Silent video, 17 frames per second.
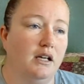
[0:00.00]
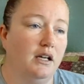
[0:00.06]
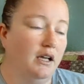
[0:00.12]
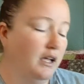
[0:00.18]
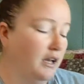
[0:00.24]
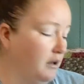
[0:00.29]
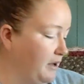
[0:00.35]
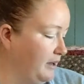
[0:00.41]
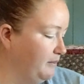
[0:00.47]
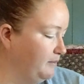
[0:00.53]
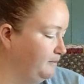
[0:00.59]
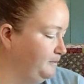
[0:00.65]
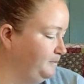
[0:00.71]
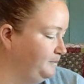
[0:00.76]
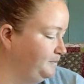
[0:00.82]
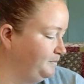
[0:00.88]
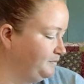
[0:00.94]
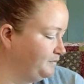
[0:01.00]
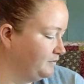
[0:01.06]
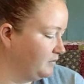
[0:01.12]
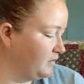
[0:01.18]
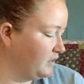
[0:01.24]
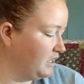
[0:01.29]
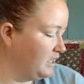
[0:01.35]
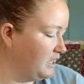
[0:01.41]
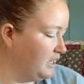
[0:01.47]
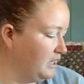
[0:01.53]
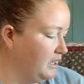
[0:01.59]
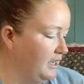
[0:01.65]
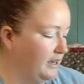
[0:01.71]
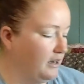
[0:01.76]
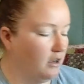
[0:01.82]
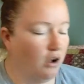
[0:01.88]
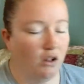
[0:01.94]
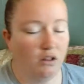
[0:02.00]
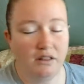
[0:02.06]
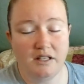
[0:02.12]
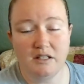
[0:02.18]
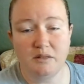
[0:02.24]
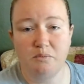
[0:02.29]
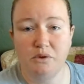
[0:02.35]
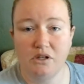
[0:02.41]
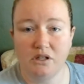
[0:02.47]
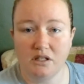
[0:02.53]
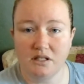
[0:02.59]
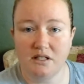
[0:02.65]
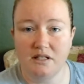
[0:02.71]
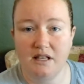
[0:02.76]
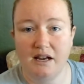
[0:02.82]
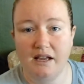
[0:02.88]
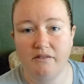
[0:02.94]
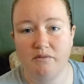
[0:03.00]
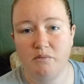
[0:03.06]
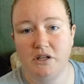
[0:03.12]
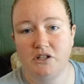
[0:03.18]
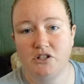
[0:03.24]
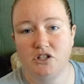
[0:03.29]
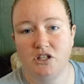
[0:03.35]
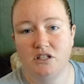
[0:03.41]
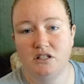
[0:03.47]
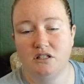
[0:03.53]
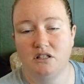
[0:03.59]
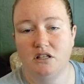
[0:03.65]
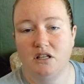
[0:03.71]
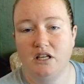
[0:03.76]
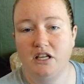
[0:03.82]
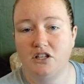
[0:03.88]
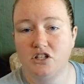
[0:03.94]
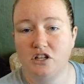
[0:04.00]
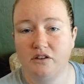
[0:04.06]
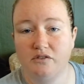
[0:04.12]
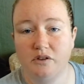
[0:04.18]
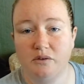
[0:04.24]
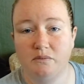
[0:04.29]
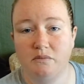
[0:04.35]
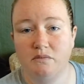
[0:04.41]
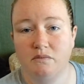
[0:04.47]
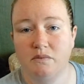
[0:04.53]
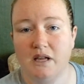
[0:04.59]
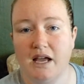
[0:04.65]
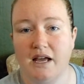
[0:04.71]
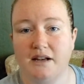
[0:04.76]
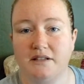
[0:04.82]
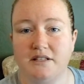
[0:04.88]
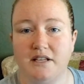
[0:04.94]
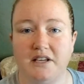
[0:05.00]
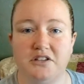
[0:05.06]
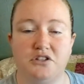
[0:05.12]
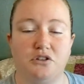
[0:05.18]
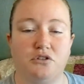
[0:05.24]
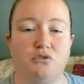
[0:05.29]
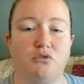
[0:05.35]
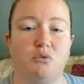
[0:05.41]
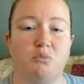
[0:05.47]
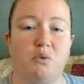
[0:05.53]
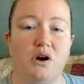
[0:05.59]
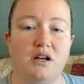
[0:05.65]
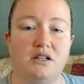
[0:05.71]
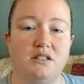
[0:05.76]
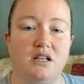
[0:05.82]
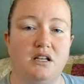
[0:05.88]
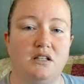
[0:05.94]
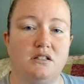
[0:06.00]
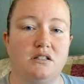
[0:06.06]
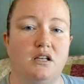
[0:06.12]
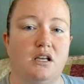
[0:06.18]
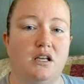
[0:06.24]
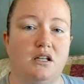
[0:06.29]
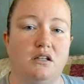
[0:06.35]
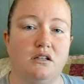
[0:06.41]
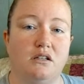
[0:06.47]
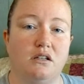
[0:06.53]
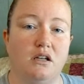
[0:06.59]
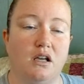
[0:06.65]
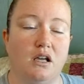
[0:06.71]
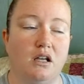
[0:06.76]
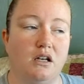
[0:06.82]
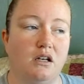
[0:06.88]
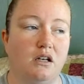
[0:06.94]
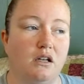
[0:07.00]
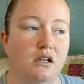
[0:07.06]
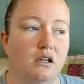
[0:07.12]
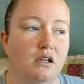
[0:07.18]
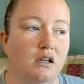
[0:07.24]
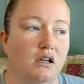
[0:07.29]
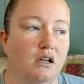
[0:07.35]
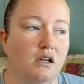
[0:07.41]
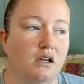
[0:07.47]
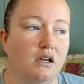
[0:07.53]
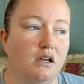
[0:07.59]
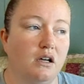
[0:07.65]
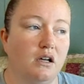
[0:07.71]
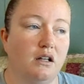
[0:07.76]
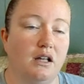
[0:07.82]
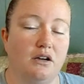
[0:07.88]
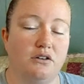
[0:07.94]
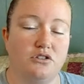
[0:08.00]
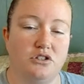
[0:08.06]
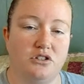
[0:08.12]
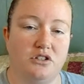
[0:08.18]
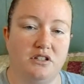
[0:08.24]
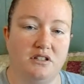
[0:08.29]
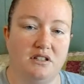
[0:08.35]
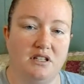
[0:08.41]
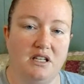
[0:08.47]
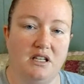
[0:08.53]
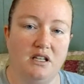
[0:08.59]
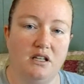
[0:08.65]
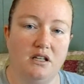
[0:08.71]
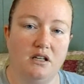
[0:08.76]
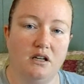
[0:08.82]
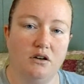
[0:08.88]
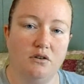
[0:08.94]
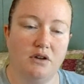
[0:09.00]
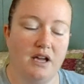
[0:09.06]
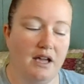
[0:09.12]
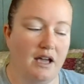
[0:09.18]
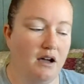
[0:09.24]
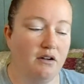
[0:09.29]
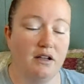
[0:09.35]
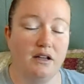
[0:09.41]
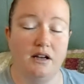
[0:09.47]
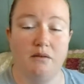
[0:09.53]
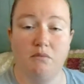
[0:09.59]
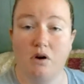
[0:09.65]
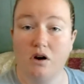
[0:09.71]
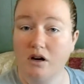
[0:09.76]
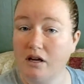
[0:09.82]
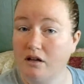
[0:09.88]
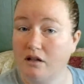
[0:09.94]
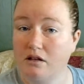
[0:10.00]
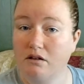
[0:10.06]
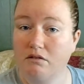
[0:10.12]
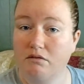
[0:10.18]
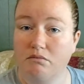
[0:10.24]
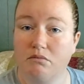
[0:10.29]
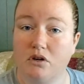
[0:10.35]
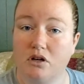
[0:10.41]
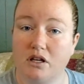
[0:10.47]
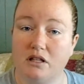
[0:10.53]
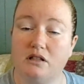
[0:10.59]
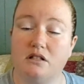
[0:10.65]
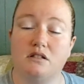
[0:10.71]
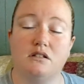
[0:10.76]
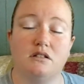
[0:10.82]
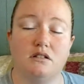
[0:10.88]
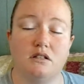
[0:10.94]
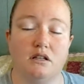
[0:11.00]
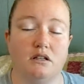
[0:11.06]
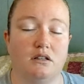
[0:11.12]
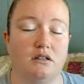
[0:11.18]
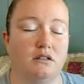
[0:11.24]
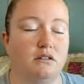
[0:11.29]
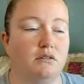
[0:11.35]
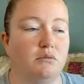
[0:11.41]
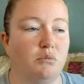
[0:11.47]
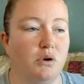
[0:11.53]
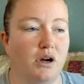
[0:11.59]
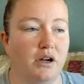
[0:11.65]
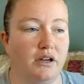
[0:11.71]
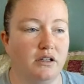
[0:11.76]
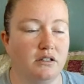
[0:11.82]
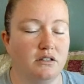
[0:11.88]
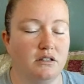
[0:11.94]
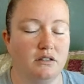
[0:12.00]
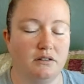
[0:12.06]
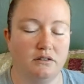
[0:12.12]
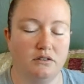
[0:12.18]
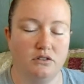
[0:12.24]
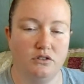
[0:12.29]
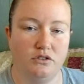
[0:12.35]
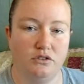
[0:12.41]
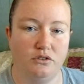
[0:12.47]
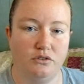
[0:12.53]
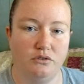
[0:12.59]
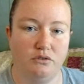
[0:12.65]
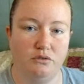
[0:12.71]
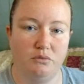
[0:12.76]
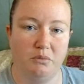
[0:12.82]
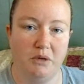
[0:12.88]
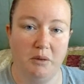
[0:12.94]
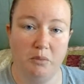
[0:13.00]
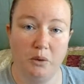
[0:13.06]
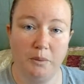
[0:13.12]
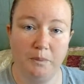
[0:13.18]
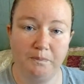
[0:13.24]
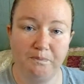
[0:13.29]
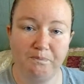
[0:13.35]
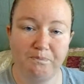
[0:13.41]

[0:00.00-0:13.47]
anyway, and all these books that I've mentioned, each of them kind of takes you through the process and allows you to see, okay, how can I market this product to people.